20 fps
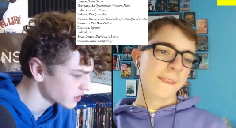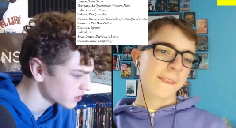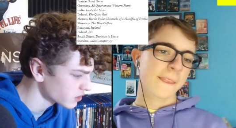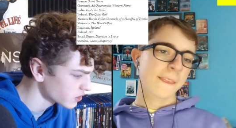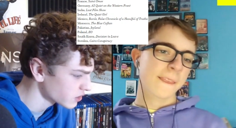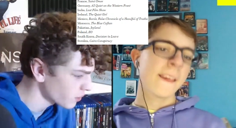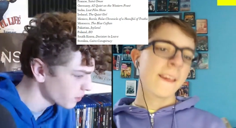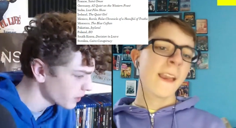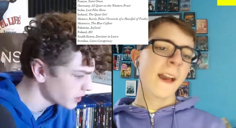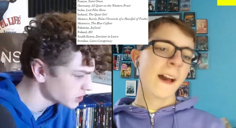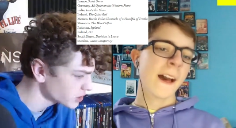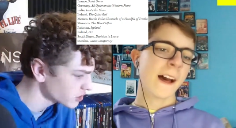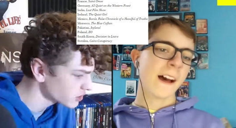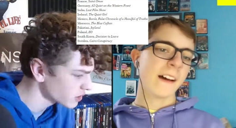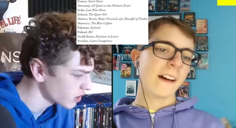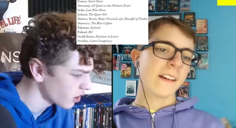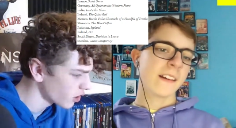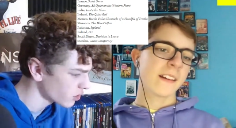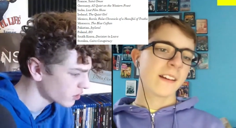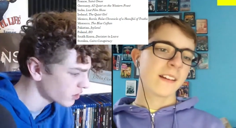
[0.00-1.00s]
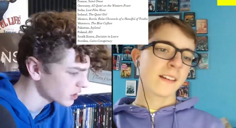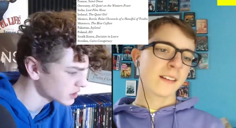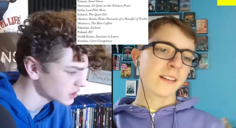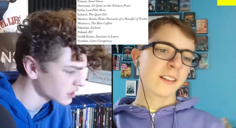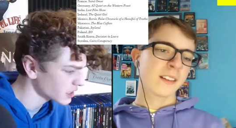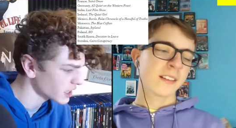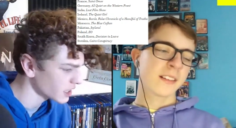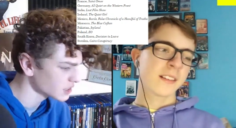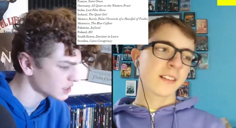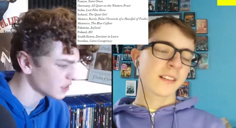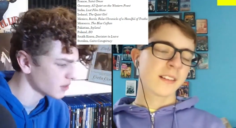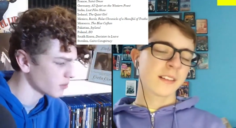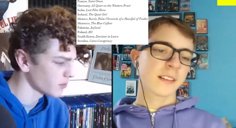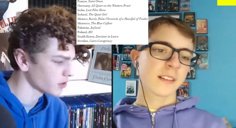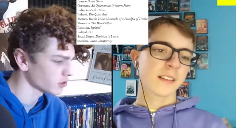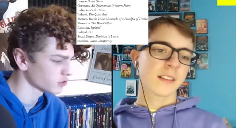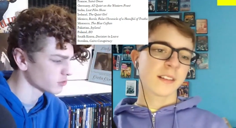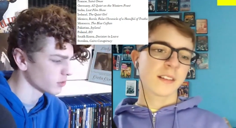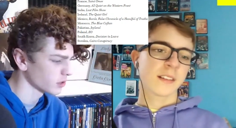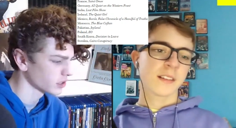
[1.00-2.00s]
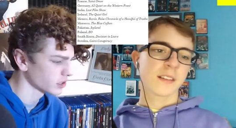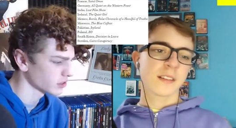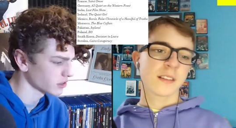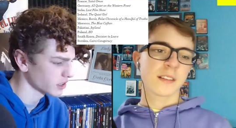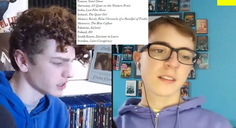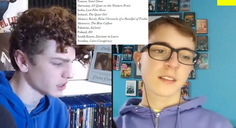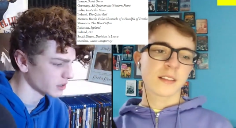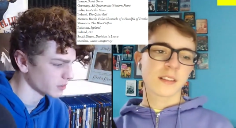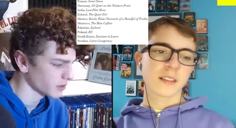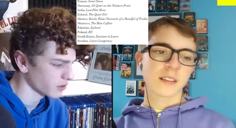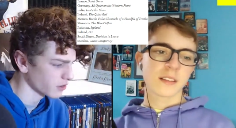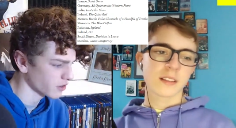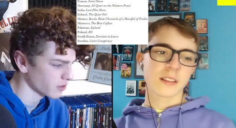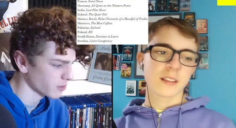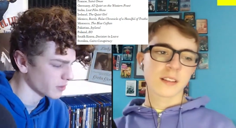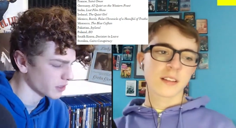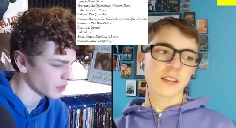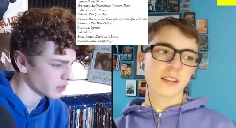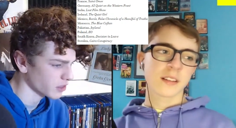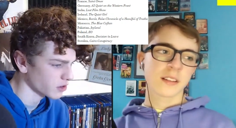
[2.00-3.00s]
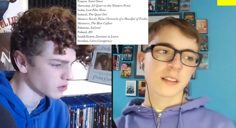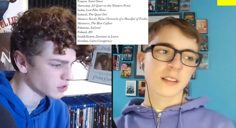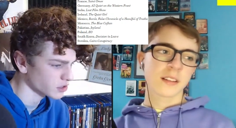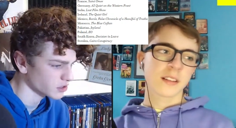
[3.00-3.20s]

Speaker 1: Girl picture. Yeah. Alcarràs, I guess, and the Mars One are like the big ones, but those